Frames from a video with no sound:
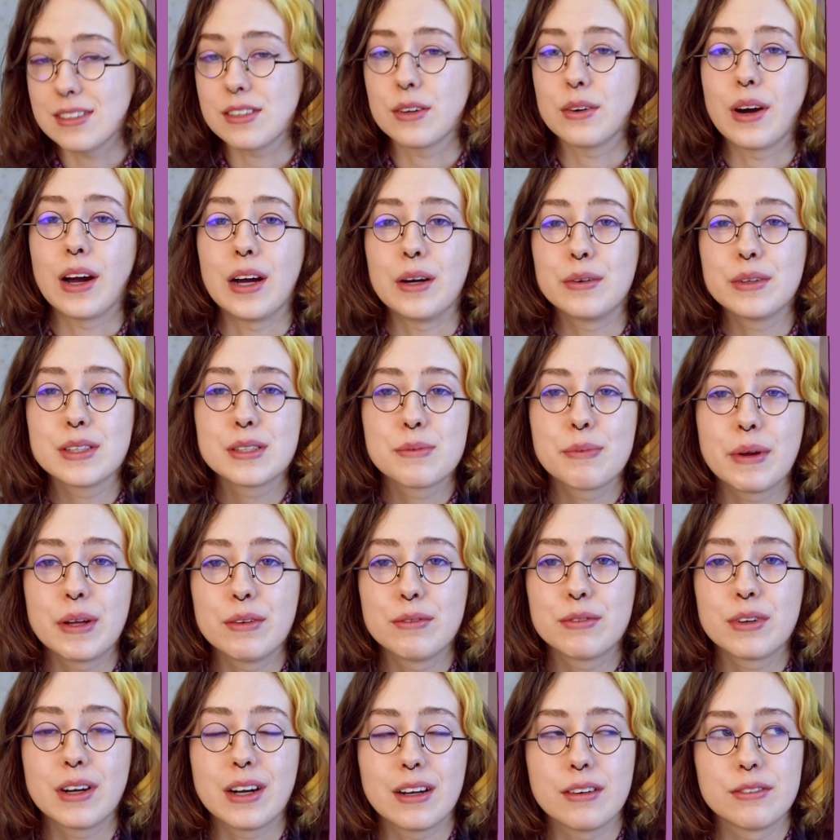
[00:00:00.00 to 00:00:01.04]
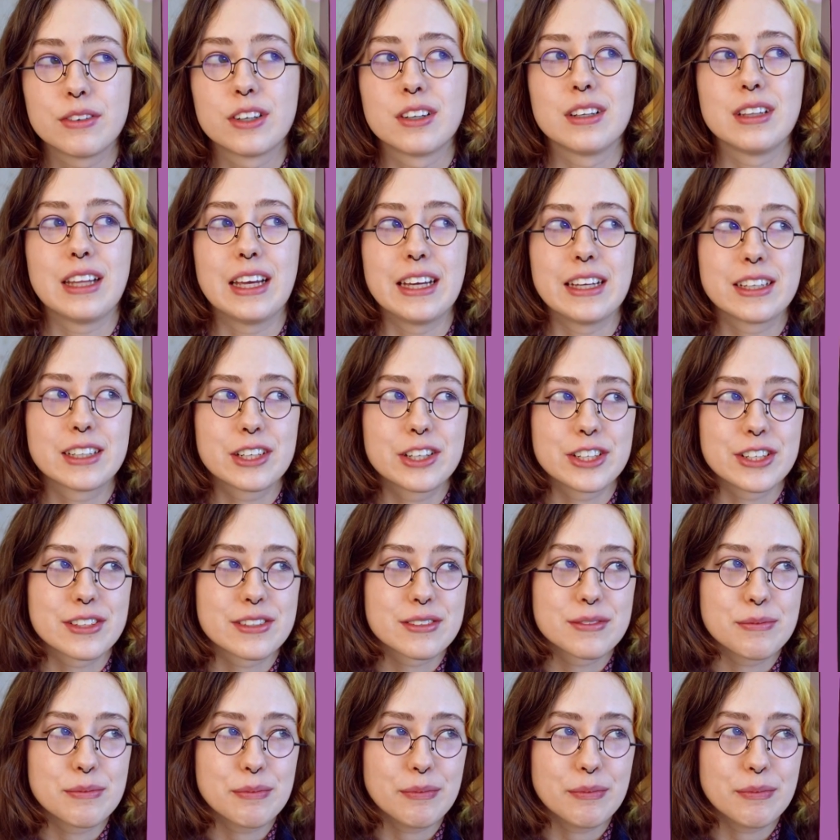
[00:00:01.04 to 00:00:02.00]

So I would spend forever like just,